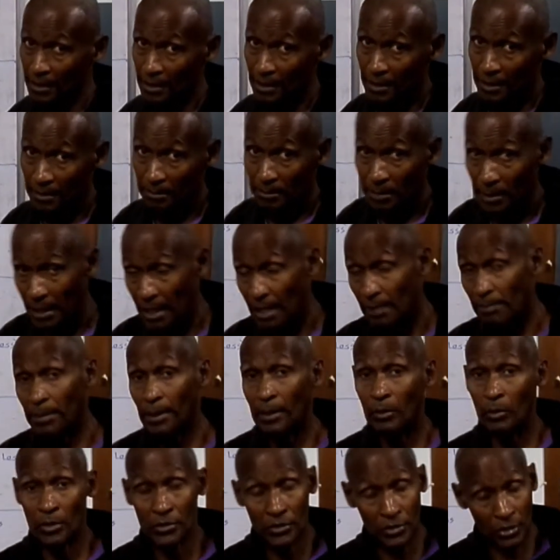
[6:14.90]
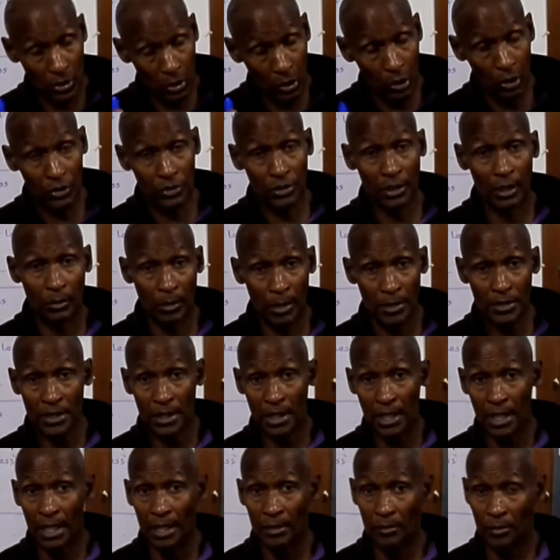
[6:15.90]
depending upon what your goals are, once
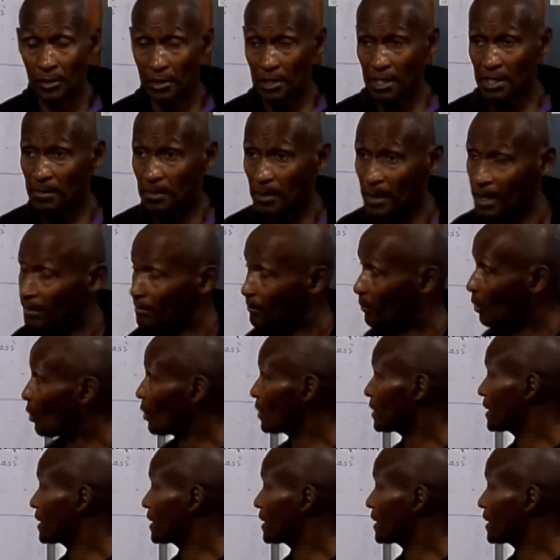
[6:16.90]
again, we're going to spend more